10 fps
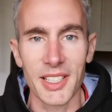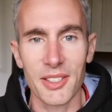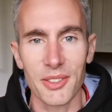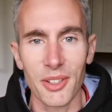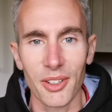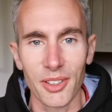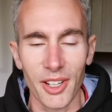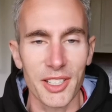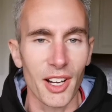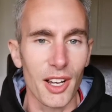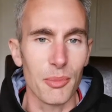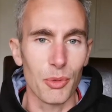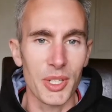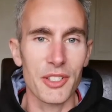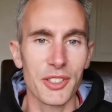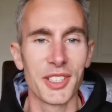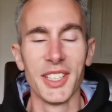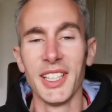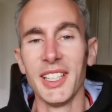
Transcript: It's not like I'm a wizard.